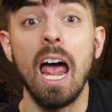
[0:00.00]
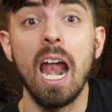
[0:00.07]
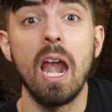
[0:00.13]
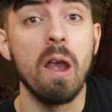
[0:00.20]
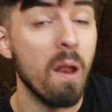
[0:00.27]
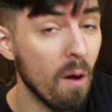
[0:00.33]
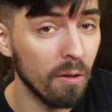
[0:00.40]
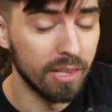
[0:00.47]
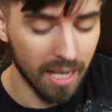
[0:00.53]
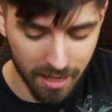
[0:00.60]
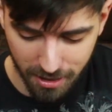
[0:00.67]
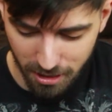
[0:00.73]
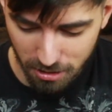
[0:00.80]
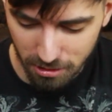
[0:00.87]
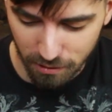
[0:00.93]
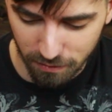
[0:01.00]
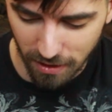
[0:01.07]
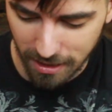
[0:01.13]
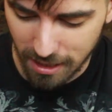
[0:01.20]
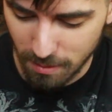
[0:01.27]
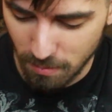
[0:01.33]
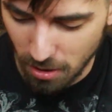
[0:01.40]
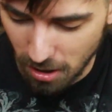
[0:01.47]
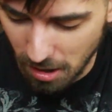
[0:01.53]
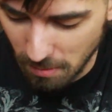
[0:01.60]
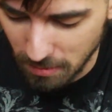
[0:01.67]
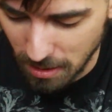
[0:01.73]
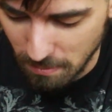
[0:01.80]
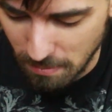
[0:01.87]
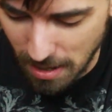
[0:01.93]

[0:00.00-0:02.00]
No thank you. Deflecting Palmed